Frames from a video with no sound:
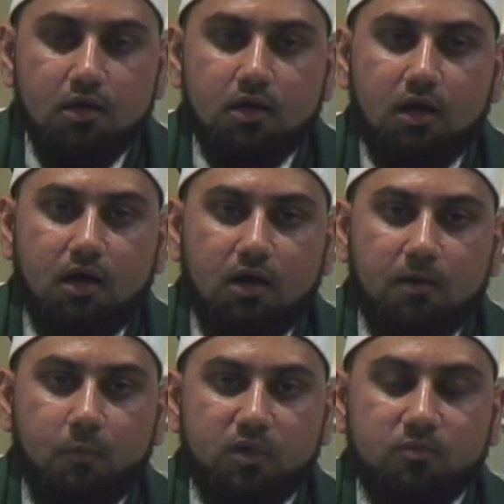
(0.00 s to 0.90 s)

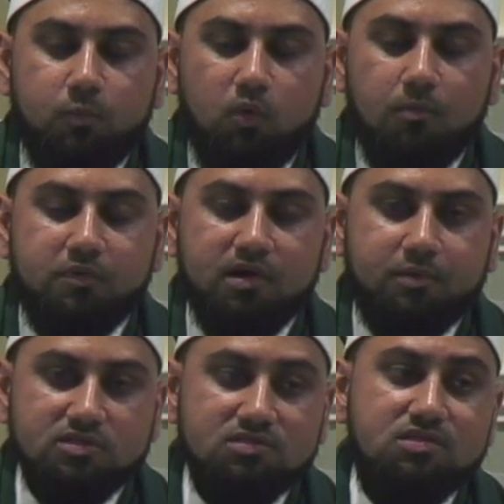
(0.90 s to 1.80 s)
uh, what will bring a
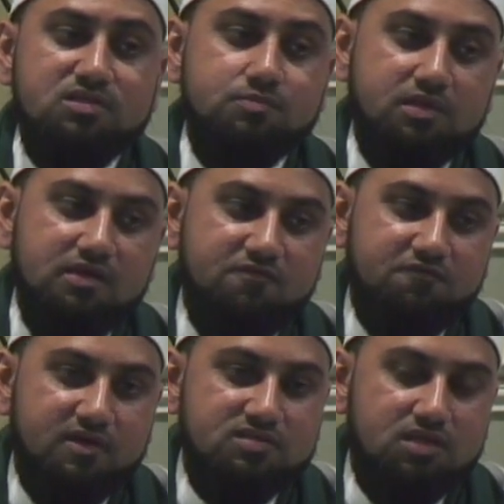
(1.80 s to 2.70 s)
person to
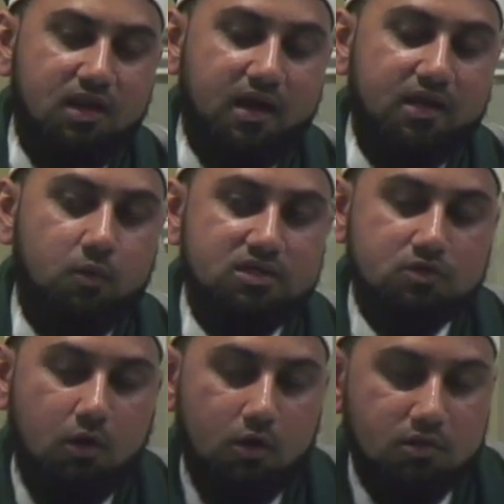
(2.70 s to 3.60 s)
disbelief is denying what is
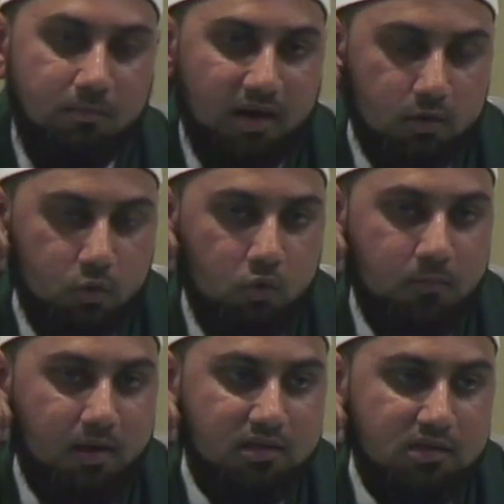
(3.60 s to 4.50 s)
called
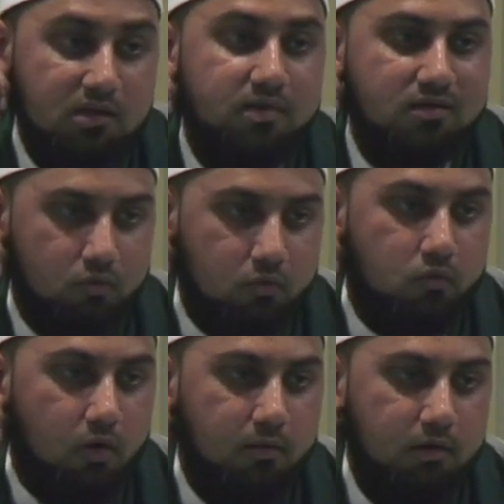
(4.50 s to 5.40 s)
ma'loom ad-din min
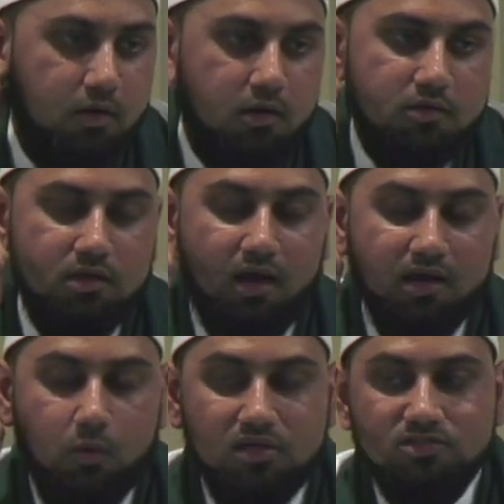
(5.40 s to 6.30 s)
ad-darura,
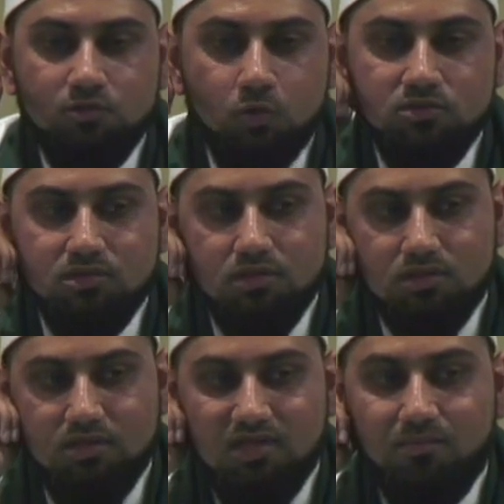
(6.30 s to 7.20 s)
denying what is known to the
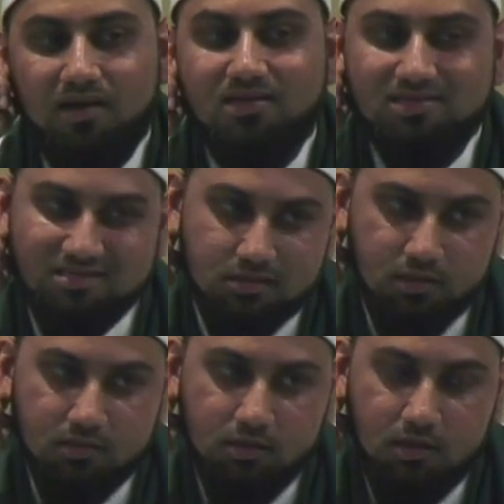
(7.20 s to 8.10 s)
deen by
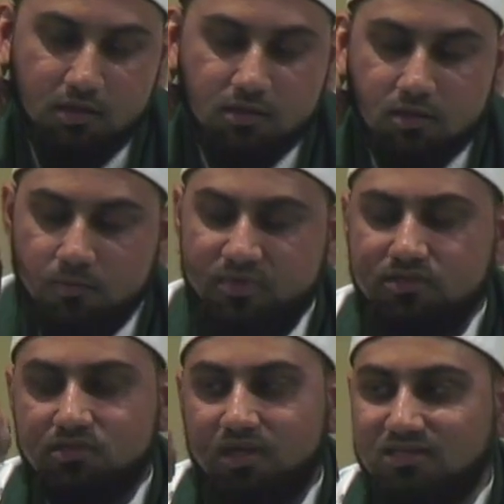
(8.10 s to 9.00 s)
necessity. These
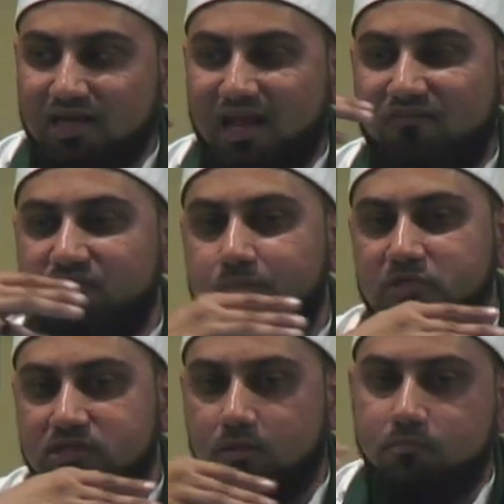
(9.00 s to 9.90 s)
are things that every
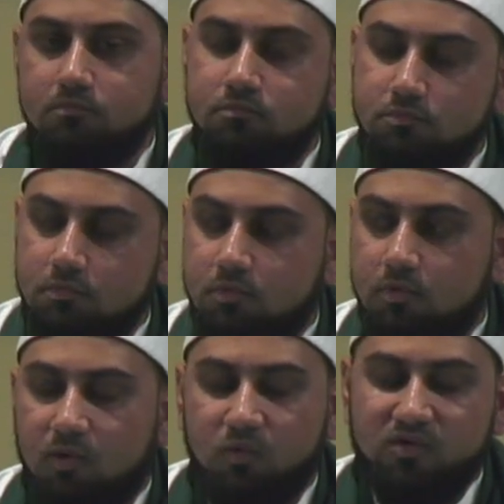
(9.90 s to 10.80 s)
Muslim,
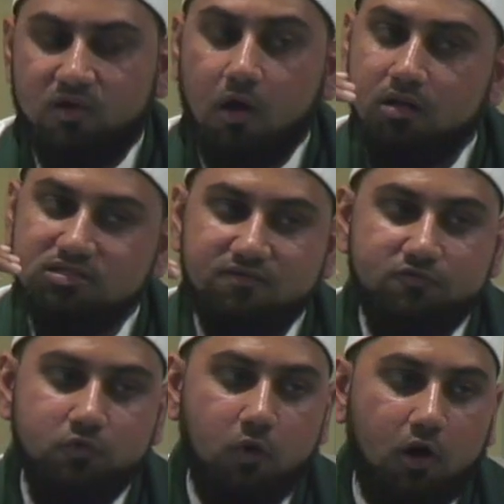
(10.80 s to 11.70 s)
regardless
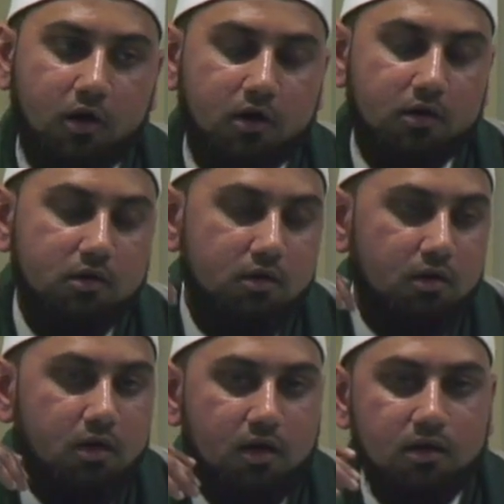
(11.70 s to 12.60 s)
if you are
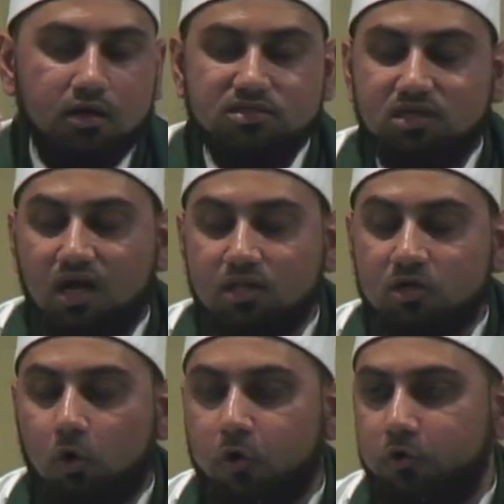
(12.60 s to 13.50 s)
uh, a
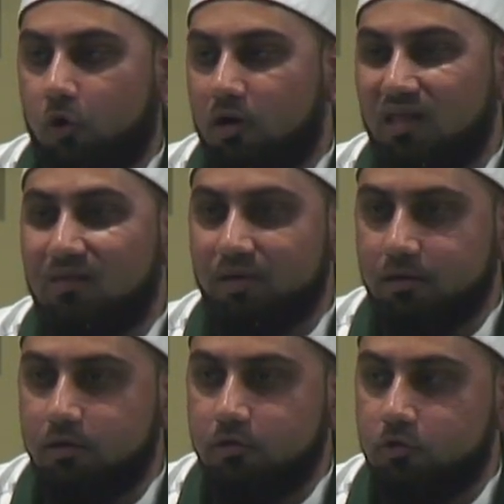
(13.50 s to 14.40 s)
scholar or you are a
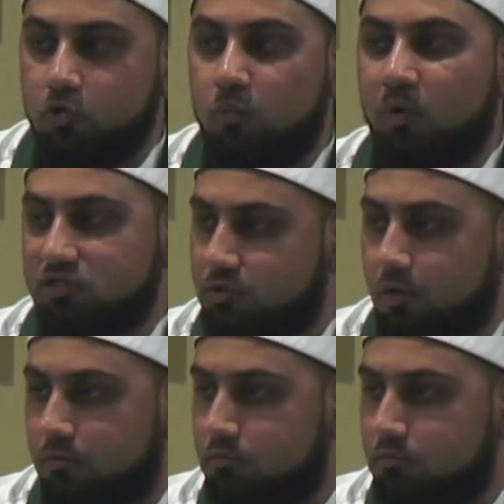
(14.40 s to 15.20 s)
layman, you must know.